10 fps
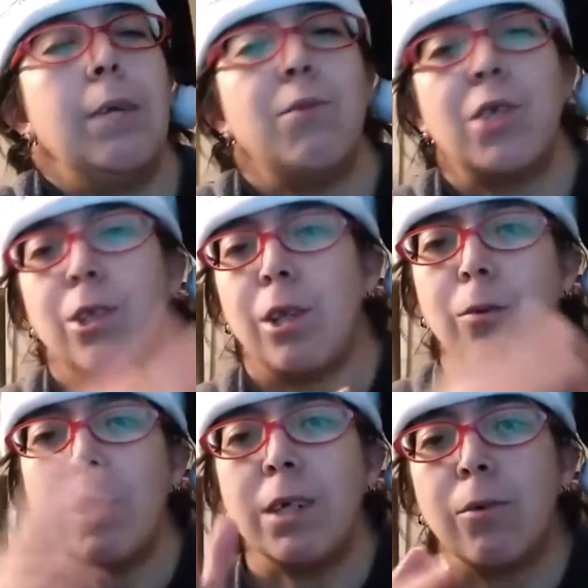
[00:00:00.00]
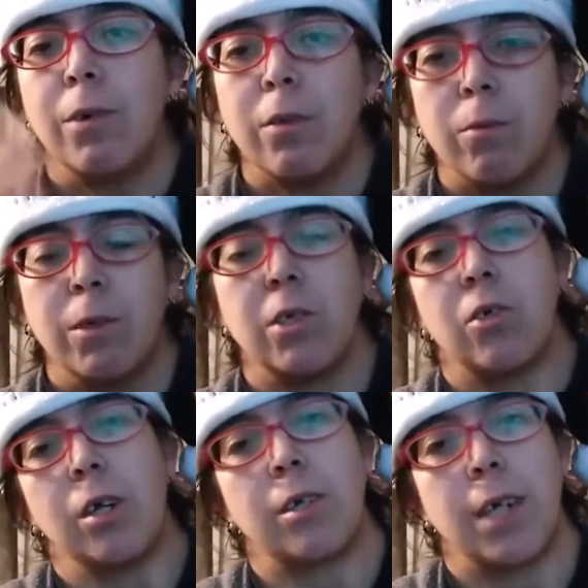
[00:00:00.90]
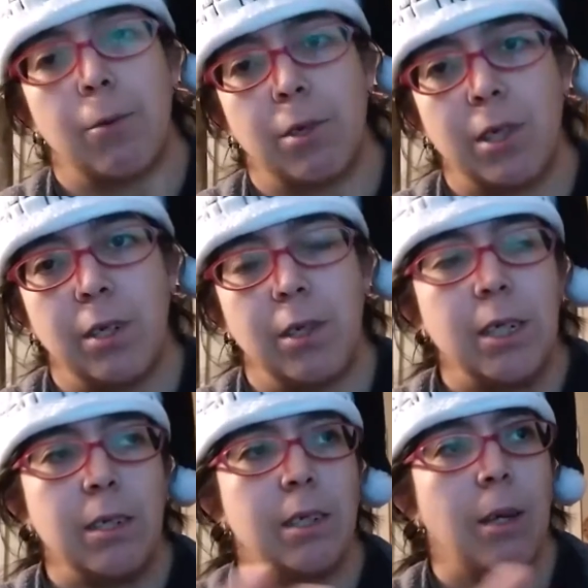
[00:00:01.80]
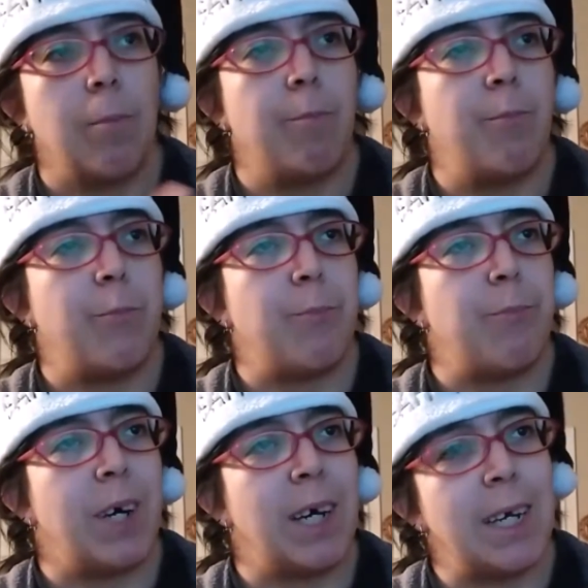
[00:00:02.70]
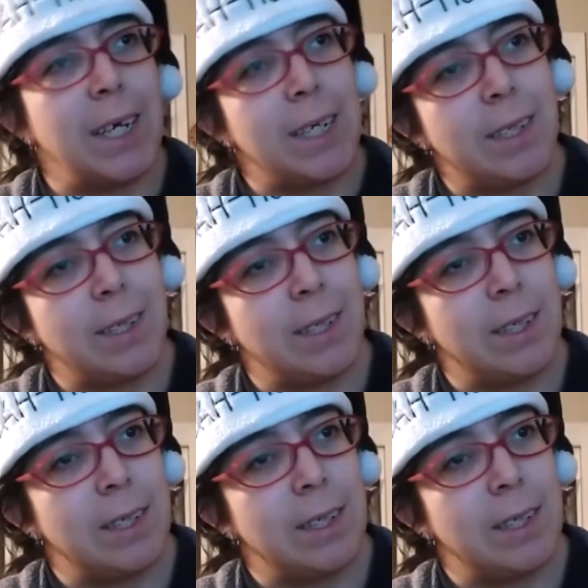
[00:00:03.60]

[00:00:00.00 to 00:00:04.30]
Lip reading: I'm slowly going through his Dark Tower series, but